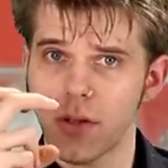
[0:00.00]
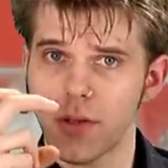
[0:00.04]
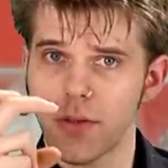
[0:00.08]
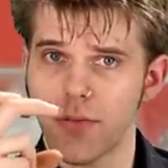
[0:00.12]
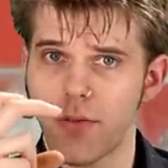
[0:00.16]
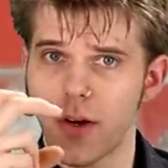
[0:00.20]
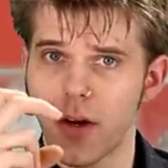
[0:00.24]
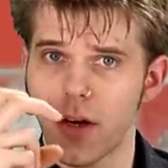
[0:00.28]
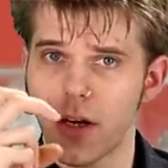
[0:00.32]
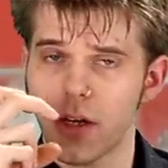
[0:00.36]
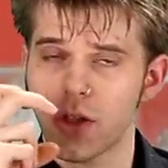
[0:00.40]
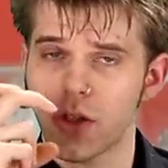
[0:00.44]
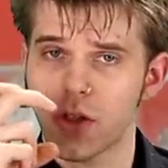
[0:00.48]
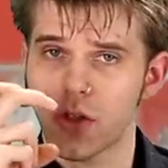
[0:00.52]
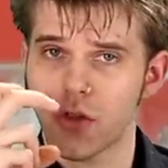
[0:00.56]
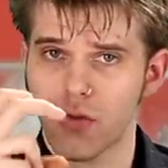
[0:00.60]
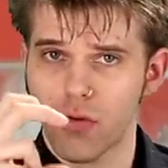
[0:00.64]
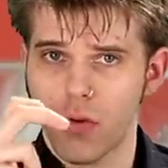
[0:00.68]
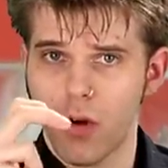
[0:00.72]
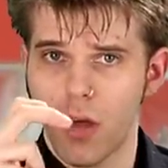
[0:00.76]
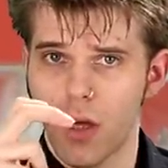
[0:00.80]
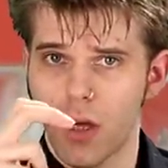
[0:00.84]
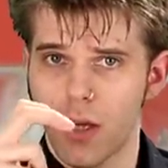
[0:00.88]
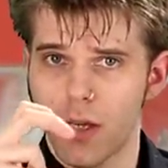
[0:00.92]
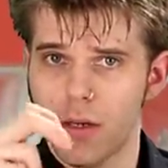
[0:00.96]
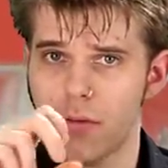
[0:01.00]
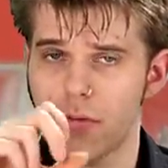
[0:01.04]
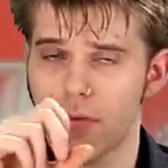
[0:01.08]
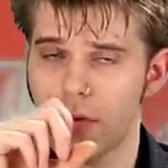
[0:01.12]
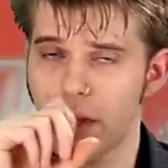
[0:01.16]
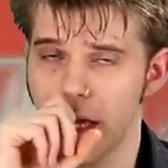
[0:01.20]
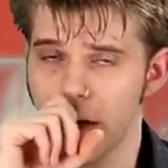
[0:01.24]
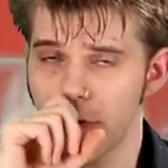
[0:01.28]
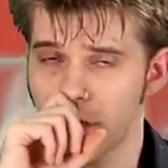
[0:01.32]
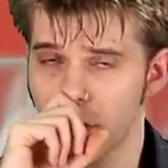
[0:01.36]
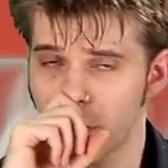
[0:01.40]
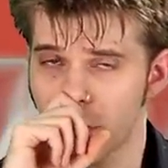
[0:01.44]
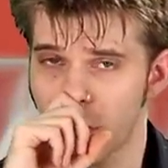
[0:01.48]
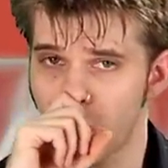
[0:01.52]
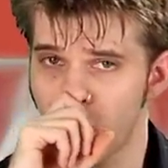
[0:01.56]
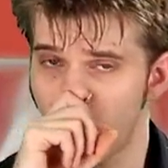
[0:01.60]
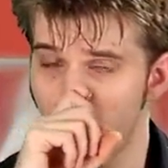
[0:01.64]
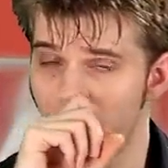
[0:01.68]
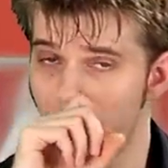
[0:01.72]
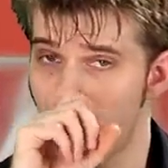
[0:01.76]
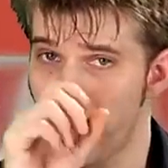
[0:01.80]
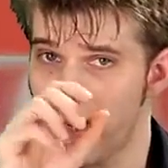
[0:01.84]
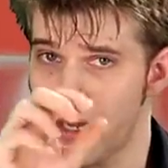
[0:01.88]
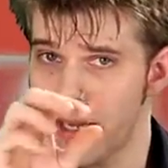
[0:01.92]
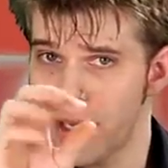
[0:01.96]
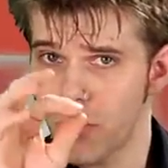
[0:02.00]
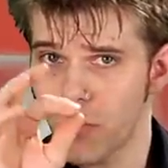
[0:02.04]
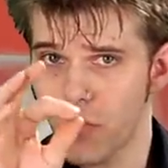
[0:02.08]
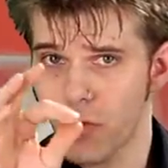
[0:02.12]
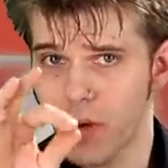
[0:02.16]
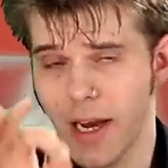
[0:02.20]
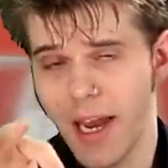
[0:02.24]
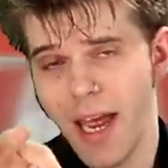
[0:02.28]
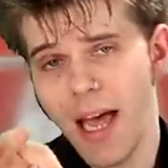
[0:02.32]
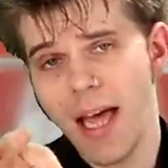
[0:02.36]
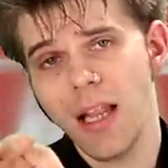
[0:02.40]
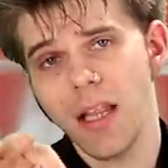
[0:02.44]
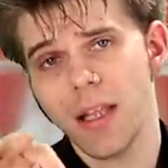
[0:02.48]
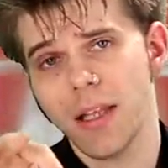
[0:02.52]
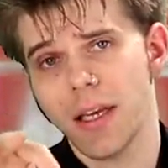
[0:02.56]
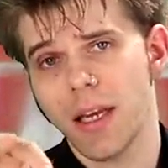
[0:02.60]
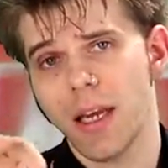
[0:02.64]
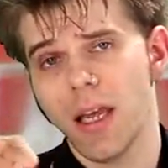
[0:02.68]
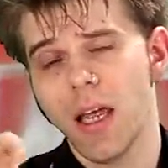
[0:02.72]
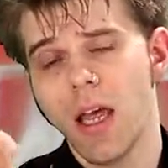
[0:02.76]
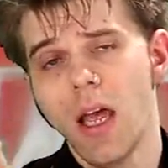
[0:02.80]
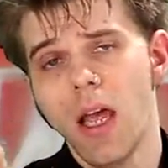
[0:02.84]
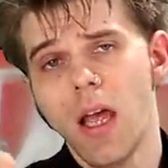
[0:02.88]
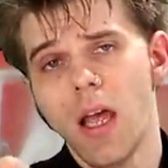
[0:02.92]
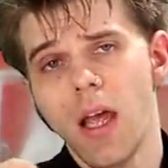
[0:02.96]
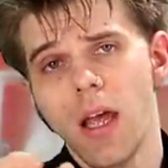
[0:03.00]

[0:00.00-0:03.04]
is very strong and flavorful, but in reality,